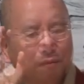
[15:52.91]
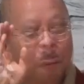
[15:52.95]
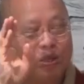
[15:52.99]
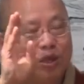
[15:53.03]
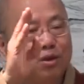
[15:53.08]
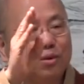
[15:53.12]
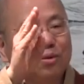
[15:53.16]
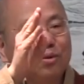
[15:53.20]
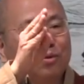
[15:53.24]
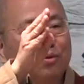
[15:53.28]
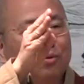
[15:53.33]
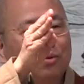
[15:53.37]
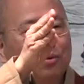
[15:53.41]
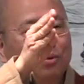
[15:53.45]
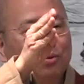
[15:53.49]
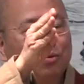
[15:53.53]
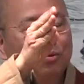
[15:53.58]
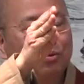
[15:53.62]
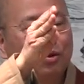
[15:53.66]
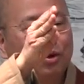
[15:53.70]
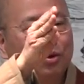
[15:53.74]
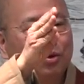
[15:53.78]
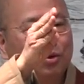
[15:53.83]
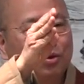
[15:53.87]
Then you
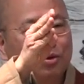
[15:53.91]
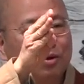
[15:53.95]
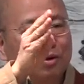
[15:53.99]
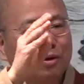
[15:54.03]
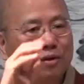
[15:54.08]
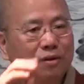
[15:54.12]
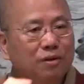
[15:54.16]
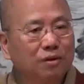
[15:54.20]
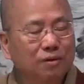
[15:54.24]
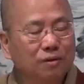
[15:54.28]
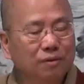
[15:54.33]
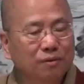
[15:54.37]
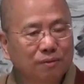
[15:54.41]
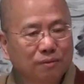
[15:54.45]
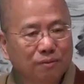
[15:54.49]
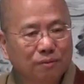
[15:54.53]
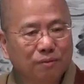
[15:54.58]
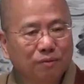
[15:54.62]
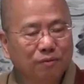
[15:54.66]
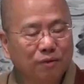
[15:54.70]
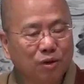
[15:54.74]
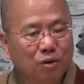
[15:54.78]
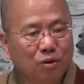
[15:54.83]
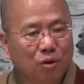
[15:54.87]
reach
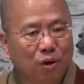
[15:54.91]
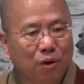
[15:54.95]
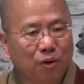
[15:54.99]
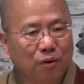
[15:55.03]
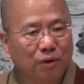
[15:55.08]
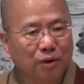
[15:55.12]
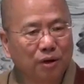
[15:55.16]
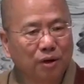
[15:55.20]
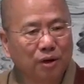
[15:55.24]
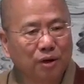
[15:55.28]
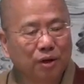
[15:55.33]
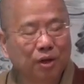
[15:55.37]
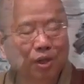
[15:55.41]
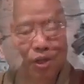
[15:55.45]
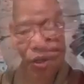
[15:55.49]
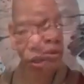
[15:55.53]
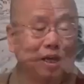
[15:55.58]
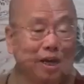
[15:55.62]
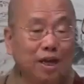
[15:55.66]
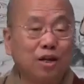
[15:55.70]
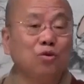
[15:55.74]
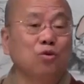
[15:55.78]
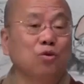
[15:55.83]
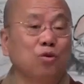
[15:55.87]
Victoria.
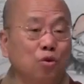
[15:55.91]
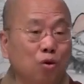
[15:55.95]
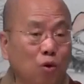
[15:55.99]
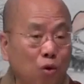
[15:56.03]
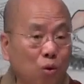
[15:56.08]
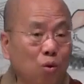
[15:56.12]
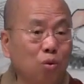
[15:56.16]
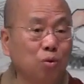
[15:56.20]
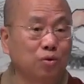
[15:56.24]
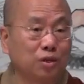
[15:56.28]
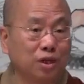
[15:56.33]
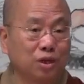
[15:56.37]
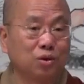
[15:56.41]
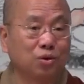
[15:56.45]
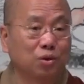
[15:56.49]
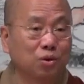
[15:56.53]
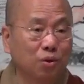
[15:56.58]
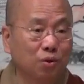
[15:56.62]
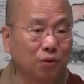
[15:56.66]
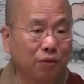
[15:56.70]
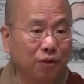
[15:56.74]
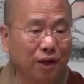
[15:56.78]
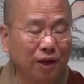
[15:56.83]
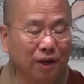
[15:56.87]
Then you know that you
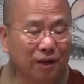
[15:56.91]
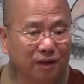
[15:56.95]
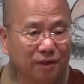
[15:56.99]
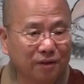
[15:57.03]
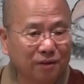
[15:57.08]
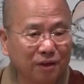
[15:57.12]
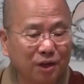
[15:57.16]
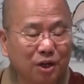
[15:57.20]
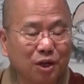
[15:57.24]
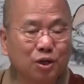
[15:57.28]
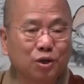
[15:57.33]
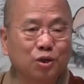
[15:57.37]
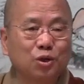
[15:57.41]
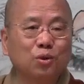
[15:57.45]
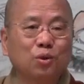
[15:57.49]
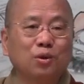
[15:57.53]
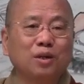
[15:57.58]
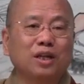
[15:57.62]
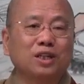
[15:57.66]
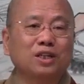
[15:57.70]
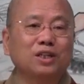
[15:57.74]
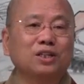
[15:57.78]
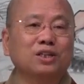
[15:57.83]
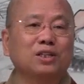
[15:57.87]
go there. You
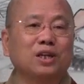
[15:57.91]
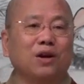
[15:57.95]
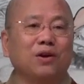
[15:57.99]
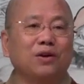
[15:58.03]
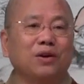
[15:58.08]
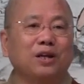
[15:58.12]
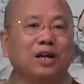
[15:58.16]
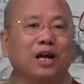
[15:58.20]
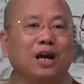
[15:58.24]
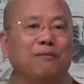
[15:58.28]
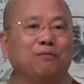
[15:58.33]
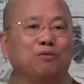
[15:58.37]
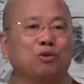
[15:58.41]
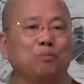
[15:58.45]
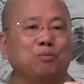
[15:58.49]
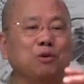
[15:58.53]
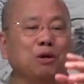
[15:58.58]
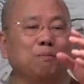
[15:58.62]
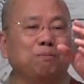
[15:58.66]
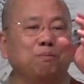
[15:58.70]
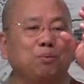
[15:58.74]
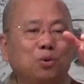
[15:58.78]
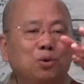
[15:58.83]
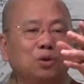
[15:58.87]
don't necessarily have to
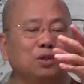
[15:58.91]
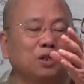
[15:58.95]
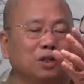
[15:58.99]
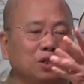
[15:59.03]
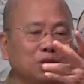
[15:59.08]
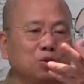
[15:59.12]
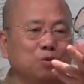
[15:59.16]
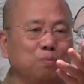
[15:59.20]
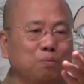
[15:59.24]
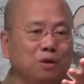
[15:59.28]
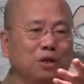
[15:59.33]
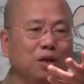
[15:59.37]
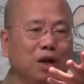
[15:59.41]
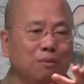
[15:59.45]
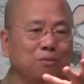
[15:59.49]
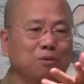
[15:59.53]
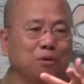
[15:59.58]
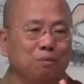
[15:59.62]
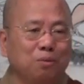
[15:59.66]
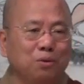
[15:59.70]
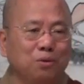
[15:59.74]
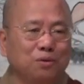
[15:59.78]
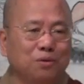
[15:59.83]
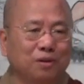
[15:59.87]
be a Buddha to become
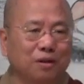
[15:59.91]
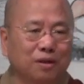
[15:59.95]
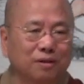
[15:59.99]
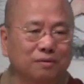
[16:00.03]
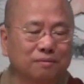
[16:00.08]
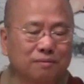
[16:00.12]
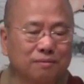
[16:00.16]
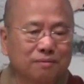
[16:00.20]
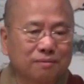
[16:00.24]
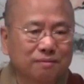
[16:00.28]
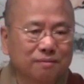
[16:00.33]
the Buddha.